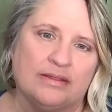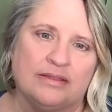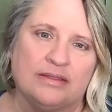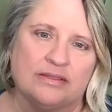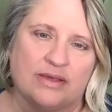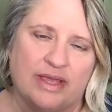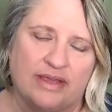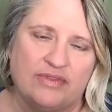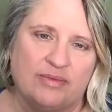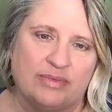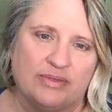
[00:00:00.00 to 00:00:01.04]
So I have
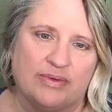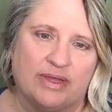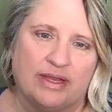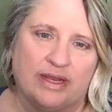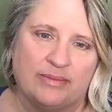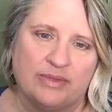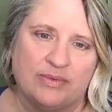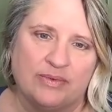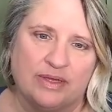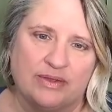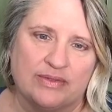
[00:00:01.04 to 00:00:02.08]
that blue one, and I'm going to
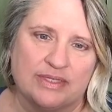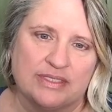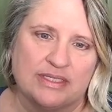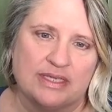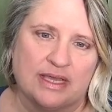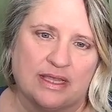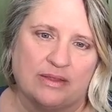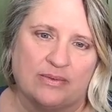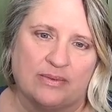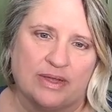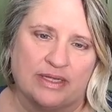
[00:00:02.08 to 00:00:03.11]
work with this yellow
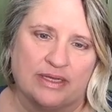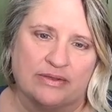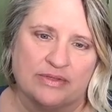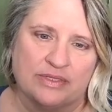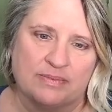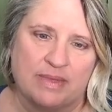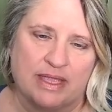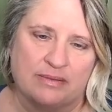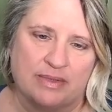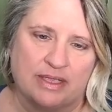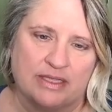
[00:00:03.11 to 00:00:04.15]
one here, this Man
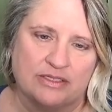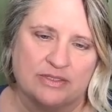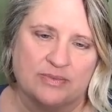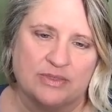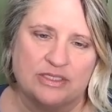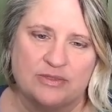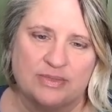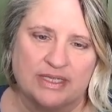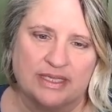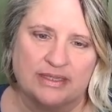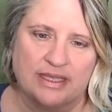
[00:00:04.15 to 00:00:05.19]
Page. So I'm going to
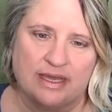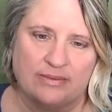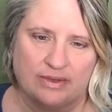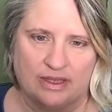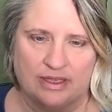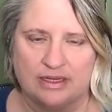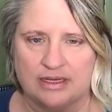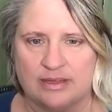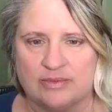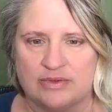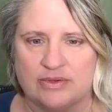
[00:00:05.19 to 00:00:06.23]
duplicate that one, and
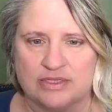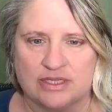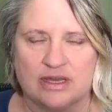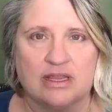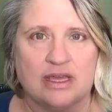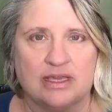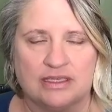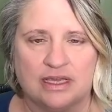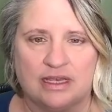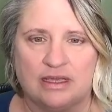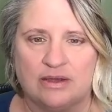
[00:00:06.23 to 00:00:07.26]
I'm going to call that
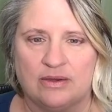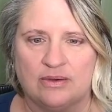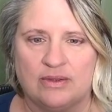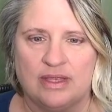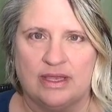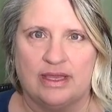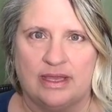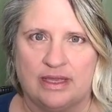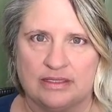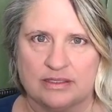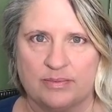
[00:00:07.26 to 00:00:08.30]
yellow
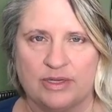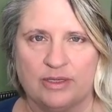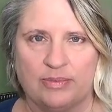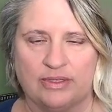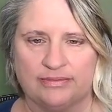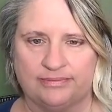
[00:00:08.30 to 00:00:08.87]
and purple.